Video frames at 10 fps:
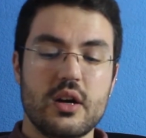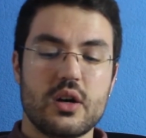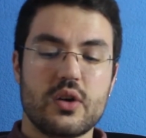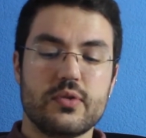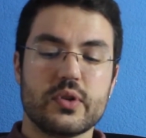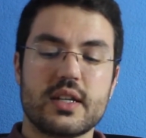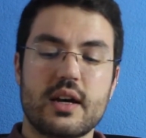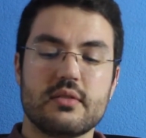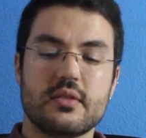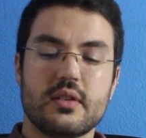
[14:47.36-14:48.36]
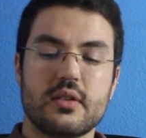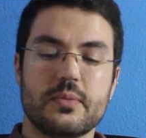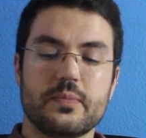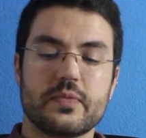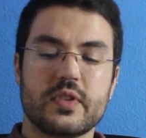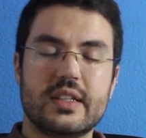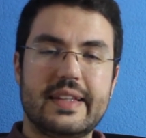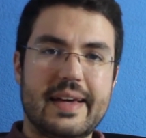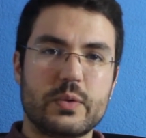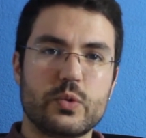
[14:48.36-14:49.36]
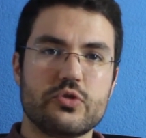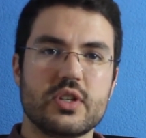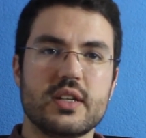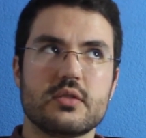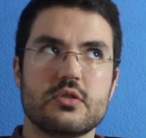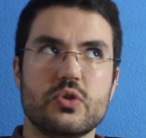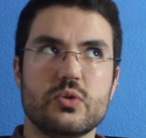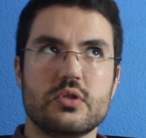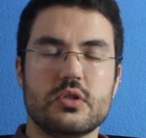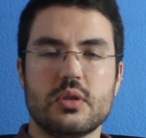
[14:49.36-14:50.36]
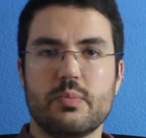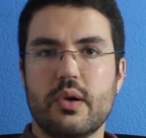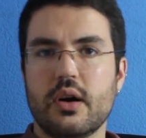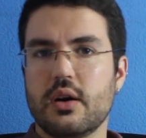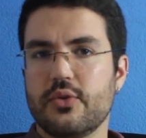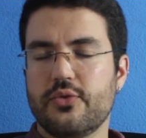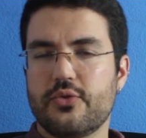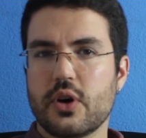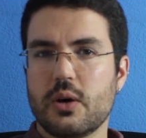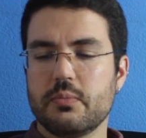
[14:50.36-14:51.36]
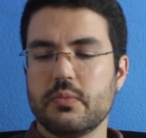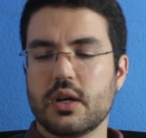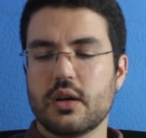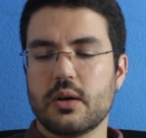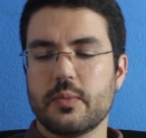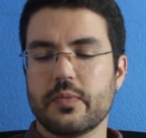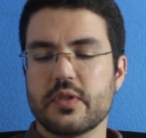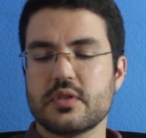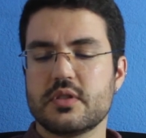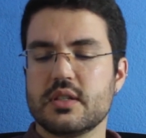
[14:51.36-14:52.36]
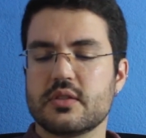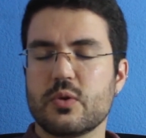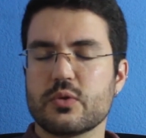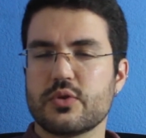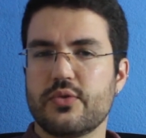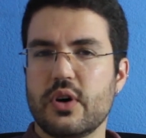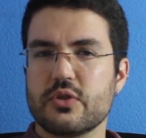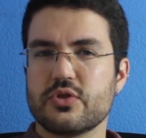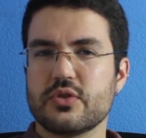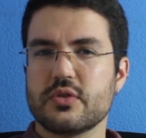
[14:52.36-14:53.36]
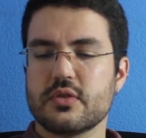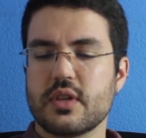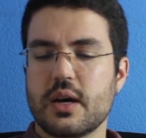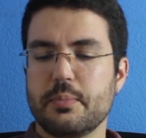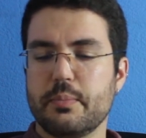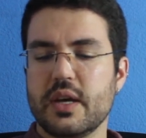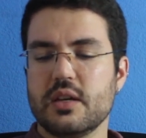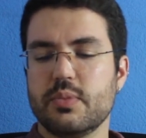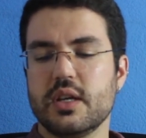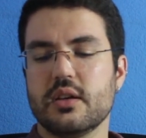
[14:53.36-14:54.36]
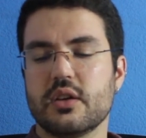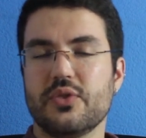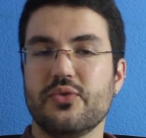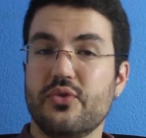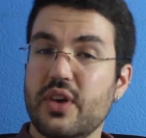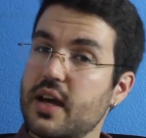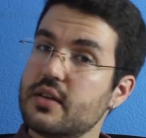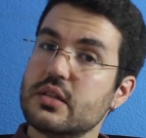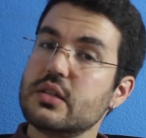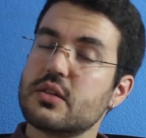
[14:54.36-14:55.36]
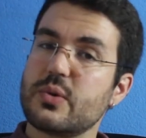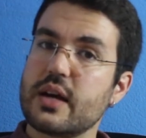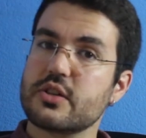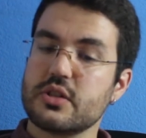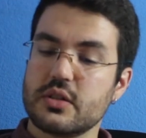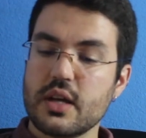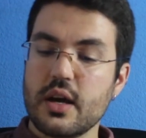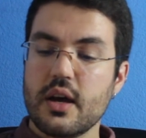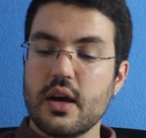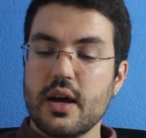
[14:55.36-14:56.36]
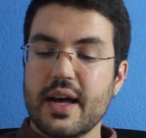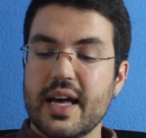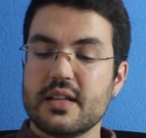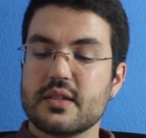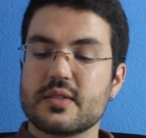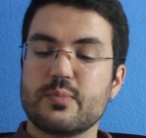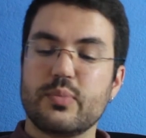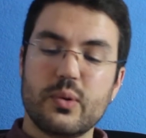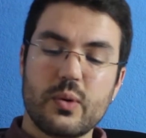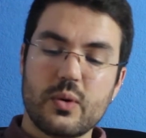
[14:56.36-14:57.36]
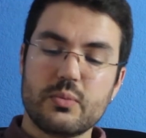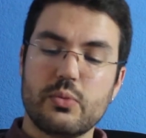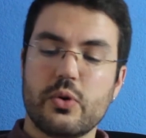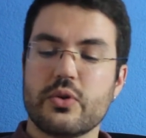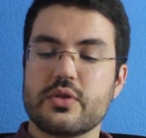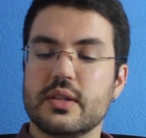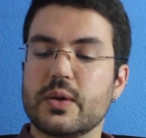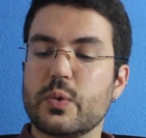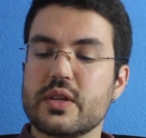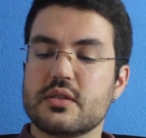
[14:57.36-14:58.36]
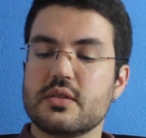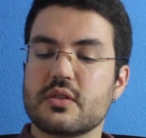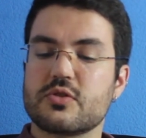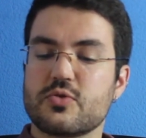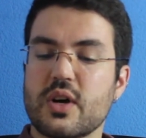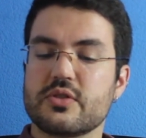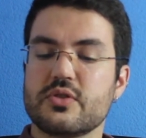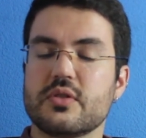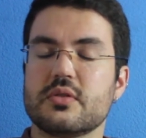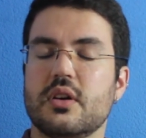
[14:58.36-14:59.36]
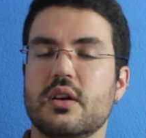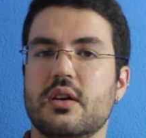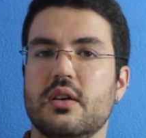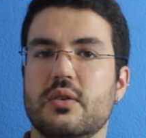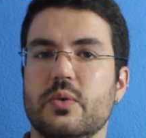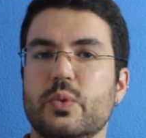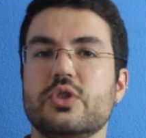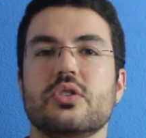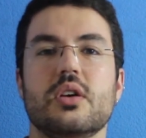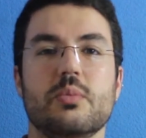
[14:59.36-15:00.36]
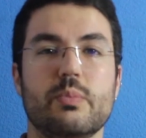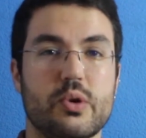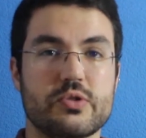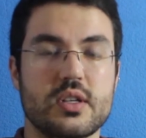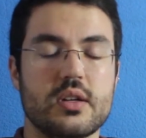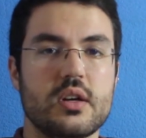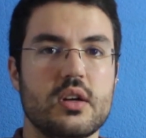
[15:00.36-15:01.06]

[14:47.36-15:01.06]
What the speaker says: of looking at the language is to depart from the discourse functions that may be conveyed in interaction and explore more the linguistic structures which embody